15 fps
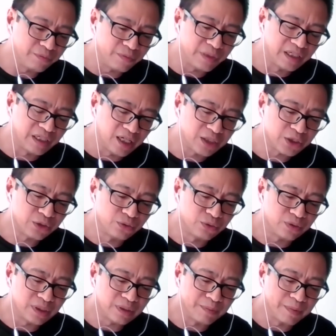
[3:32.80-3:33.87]
regards
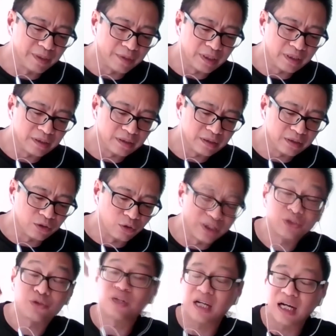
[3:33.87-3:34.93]
to
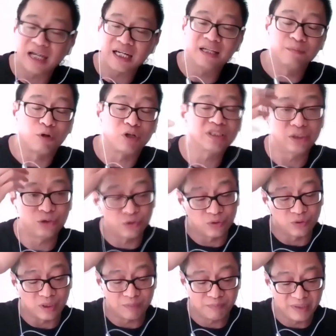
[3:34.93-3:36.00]
going to a higher body
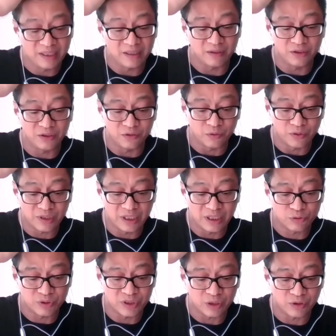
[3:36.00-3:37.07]
to appeal,
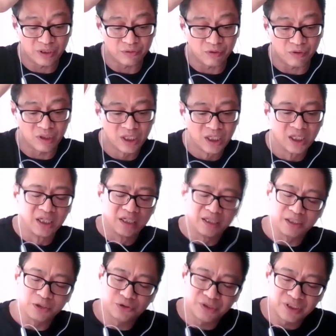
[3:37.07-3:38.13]
things which are going wrong,
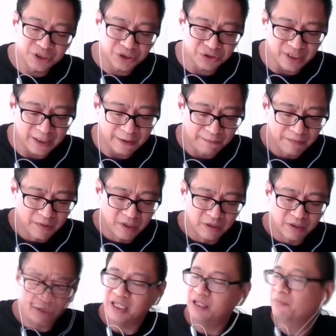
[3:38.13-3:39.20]
the judiciary,
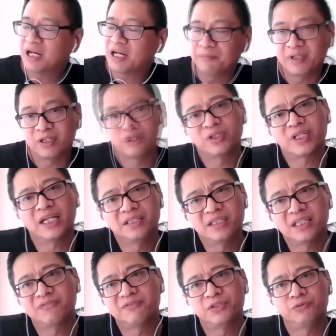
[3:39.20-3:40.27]
it might be a good
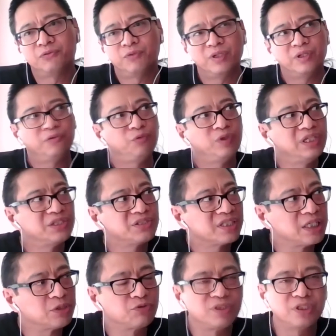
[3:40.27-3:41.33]
idea that we
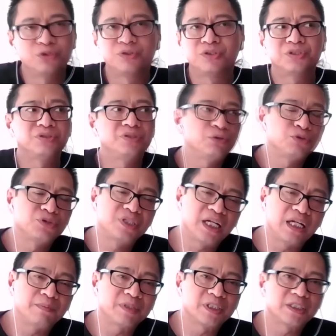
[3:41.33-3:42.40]
discuss with the judiciary to
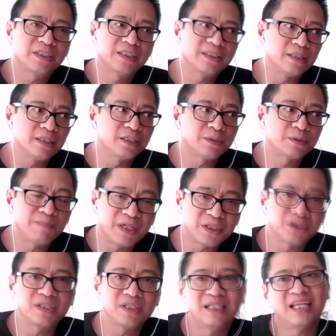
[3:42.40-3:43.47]
set up a
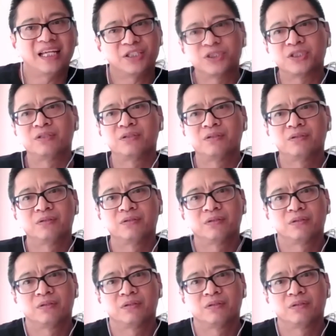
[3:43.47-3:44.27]
special election